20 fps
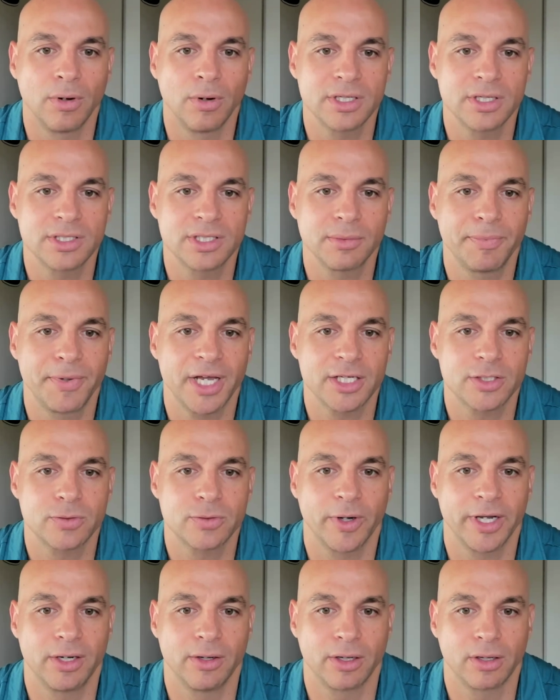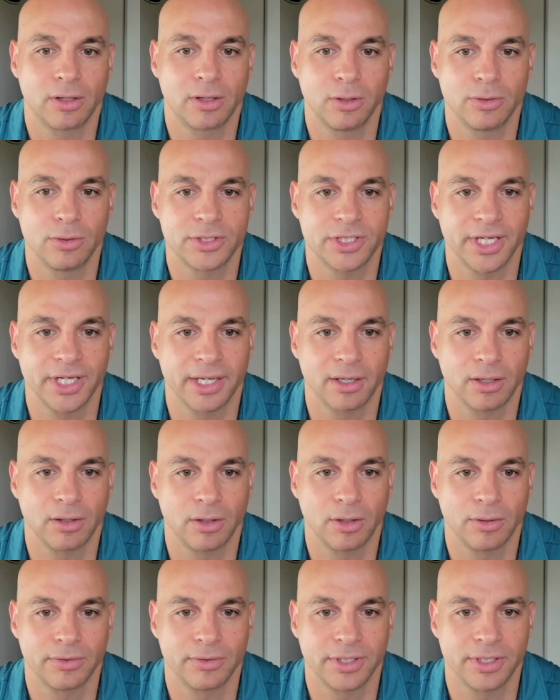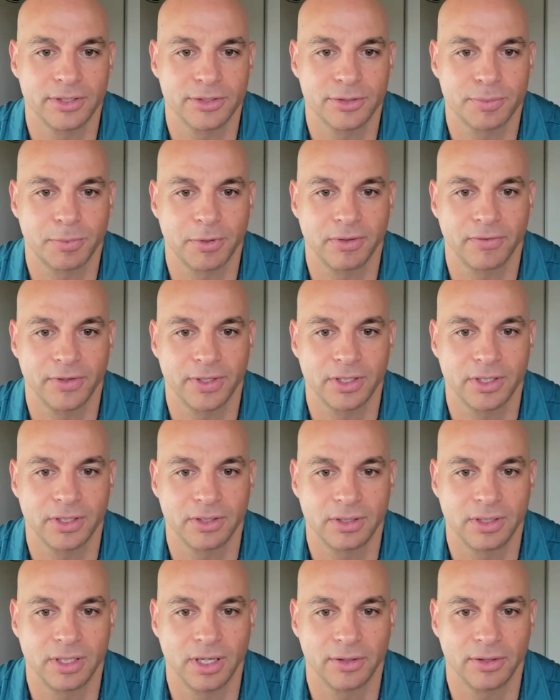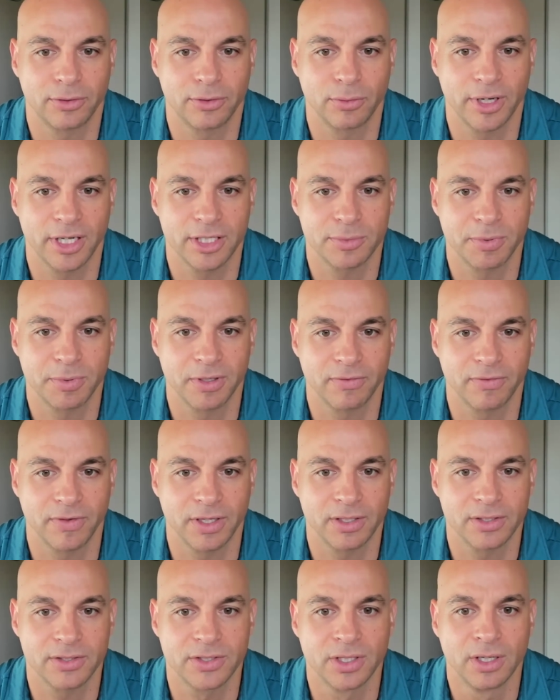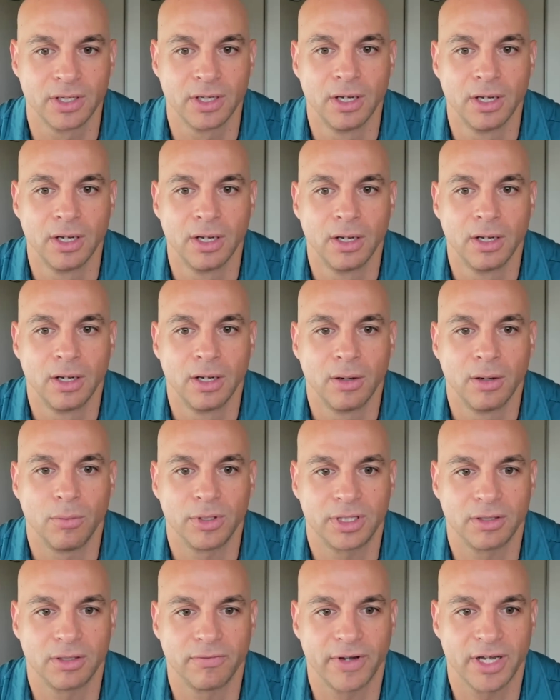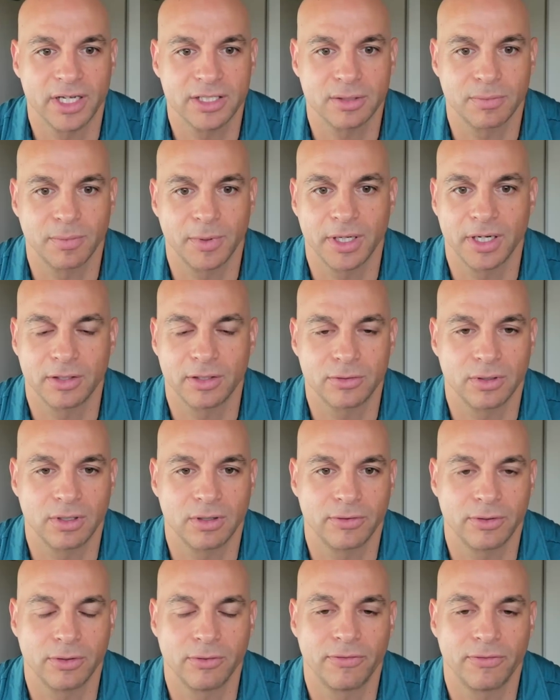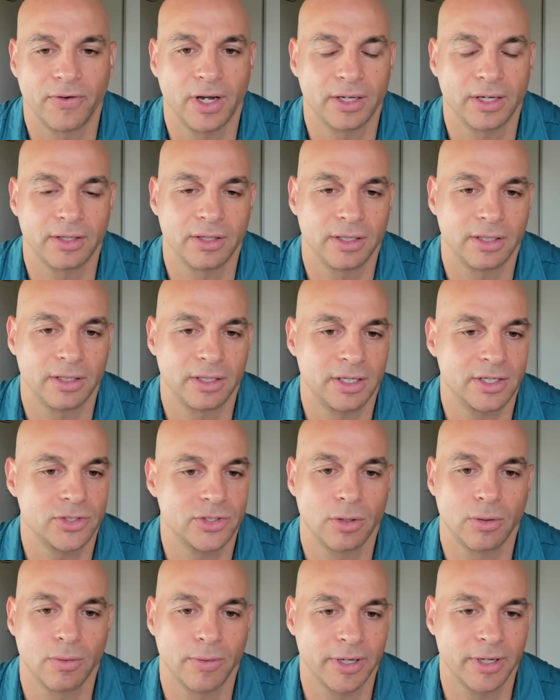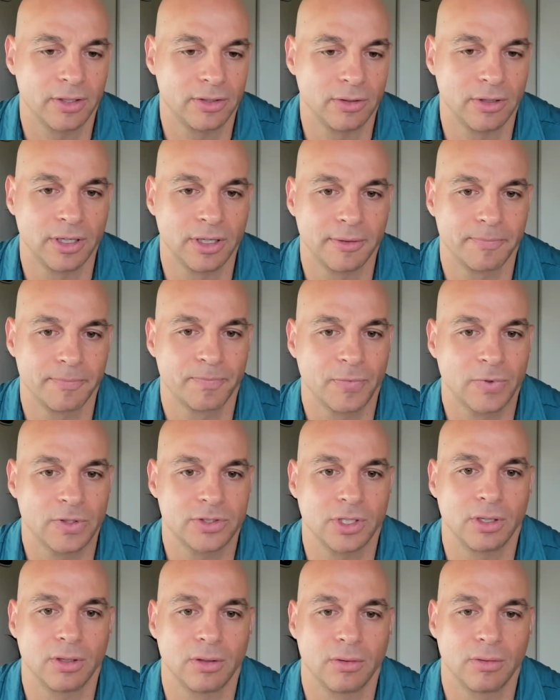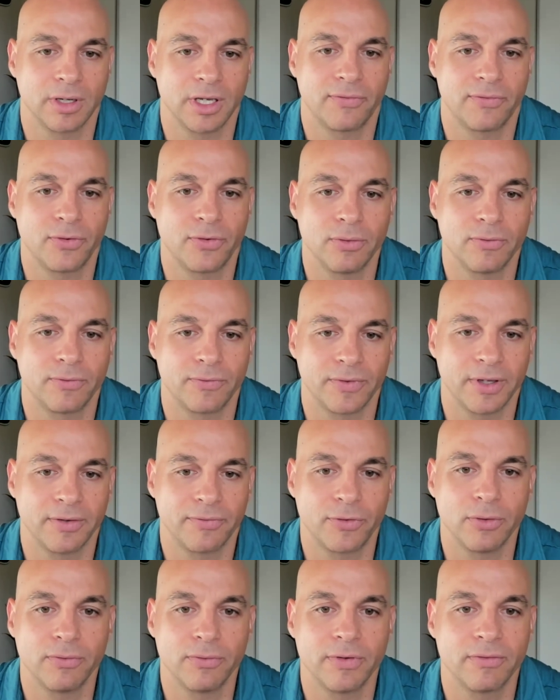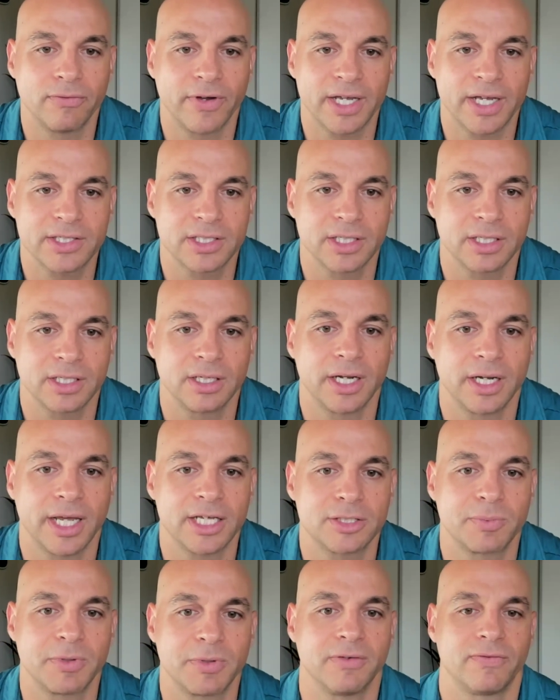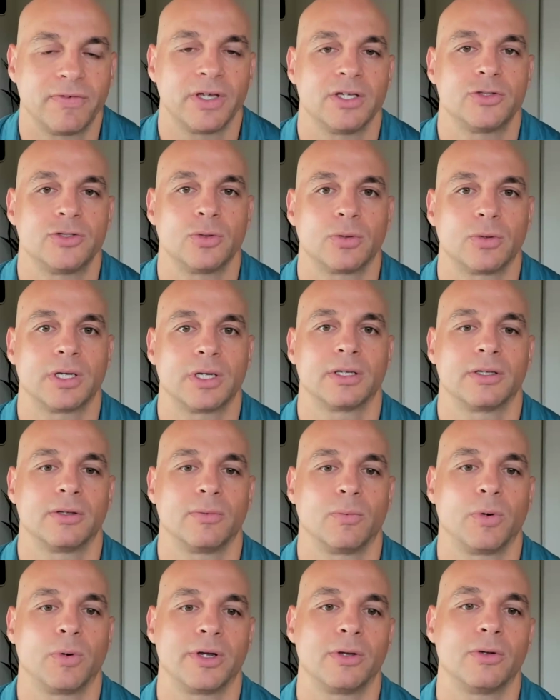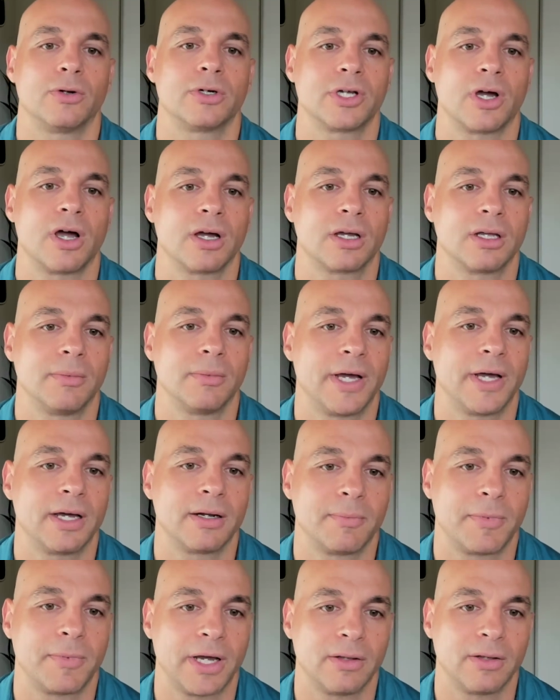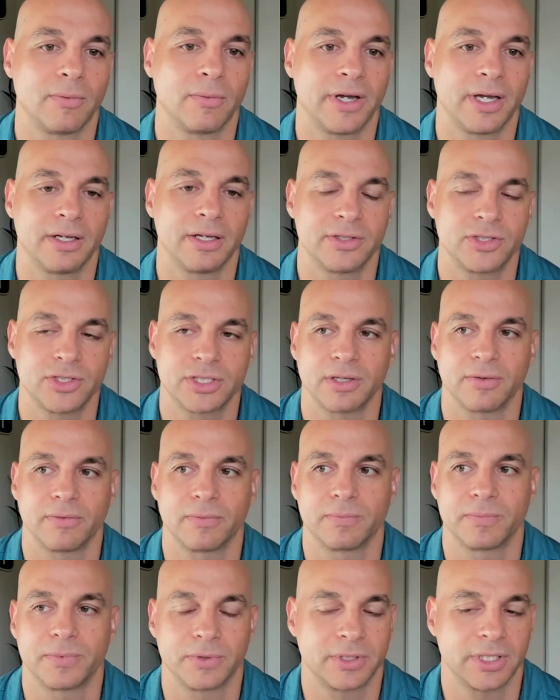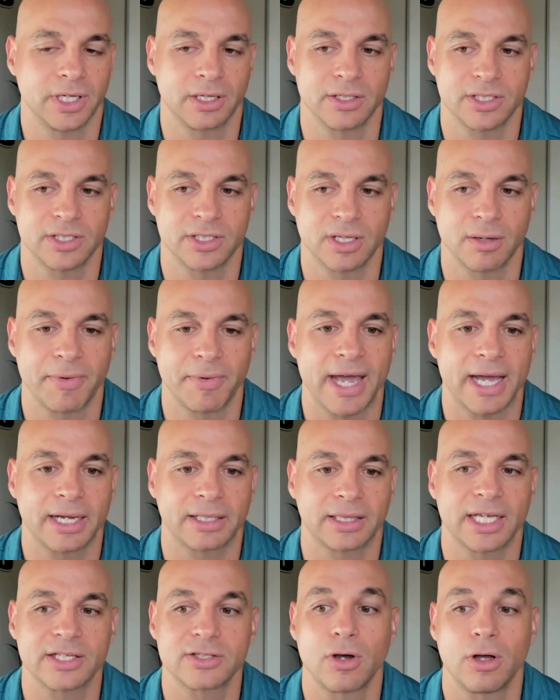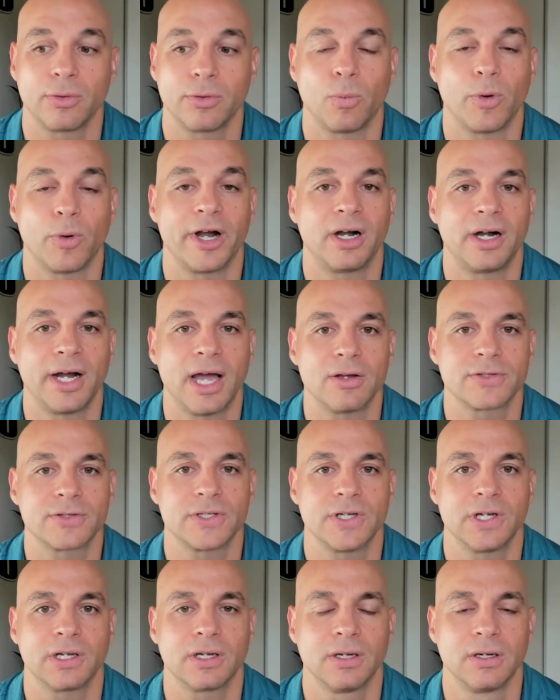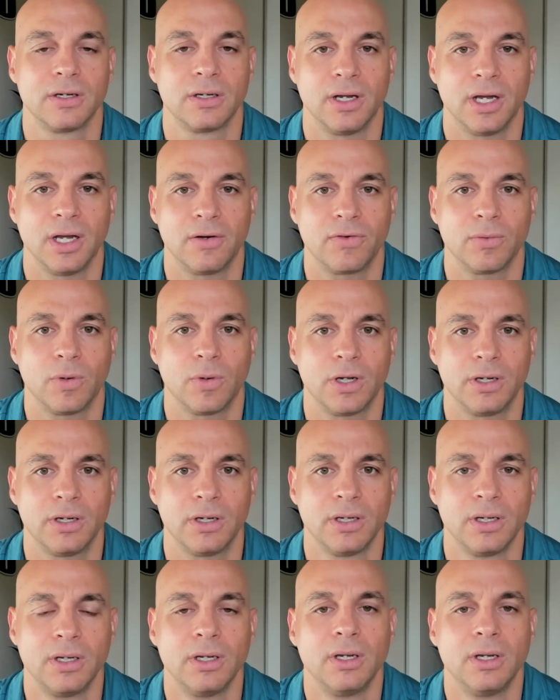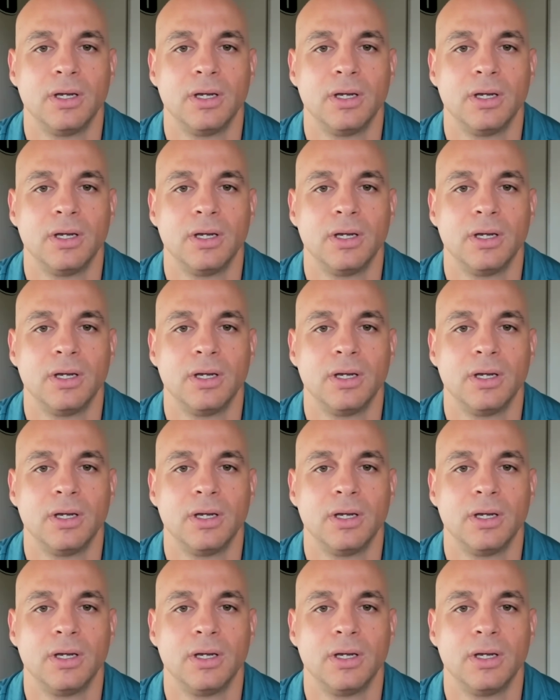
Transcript: What is the best way to include standalone deals previously done through SPVs with investor money to a new fund? And there's no way to do it. So if you've invested in SPVs, what you're talking about, by the way, just taking a step back, that's called warehousing, everyone.